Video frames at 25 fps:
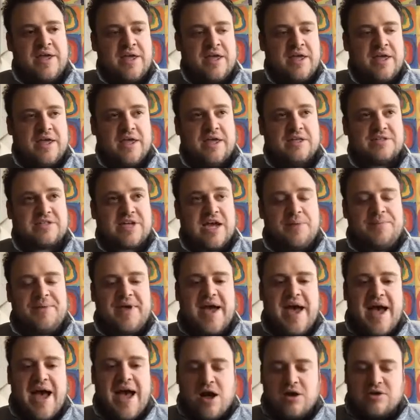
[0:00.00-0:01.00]
it's got to be a
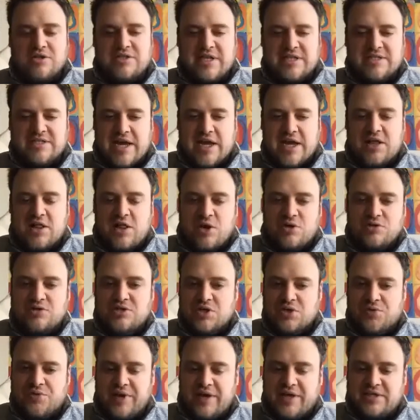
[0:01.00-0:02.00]
house that's like close
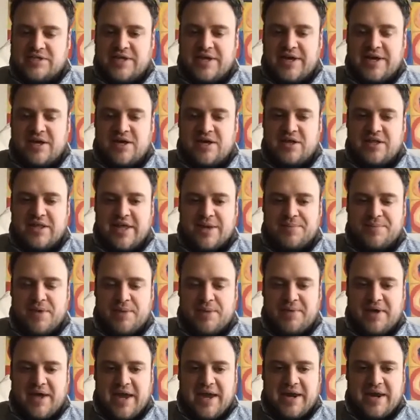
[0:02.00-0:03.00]
to retail, like
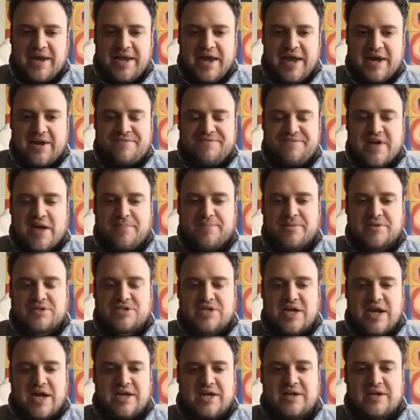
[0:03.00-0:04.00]
maybe 80,
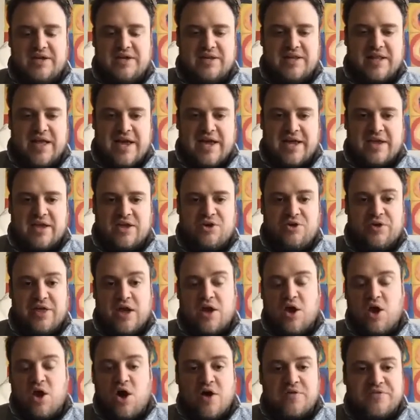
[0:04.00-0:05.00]
85%. Like you're like,
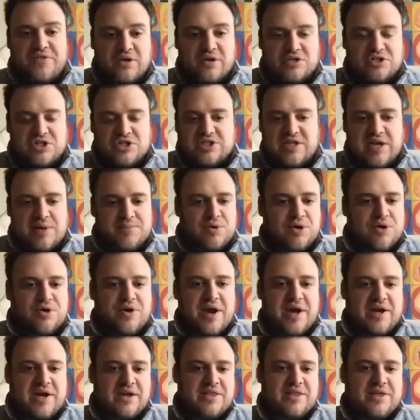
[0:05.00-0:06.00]
oh, if there was just 10 more
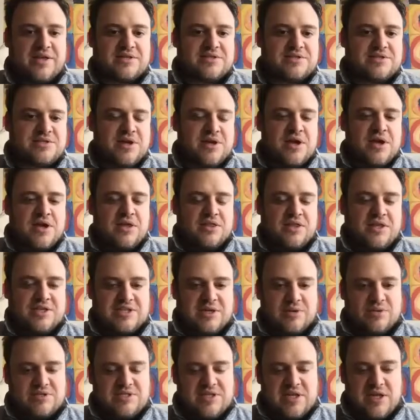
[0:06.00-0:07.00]
grand in this
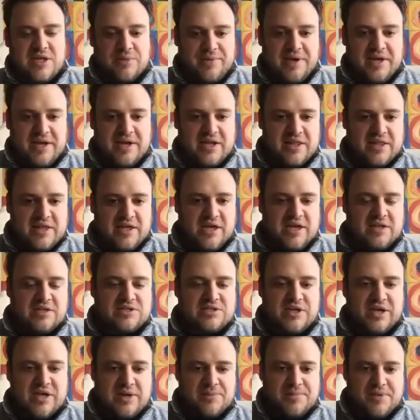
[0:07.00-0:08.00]
thing would sell immediately
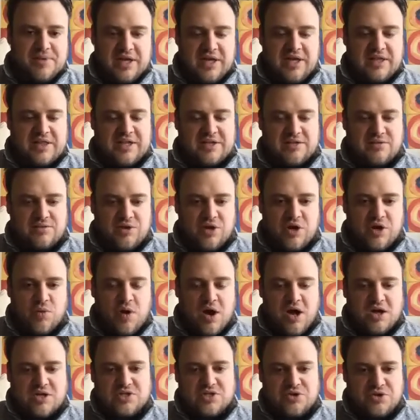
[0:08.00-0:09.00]
to anybody that, you know,
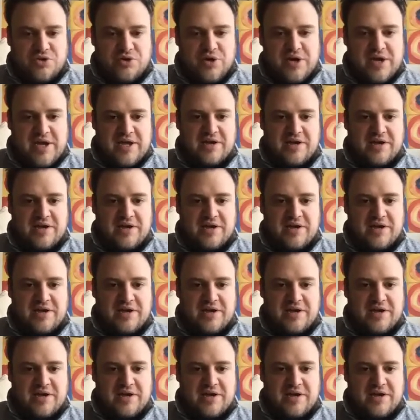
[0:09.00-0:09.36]
walks through it.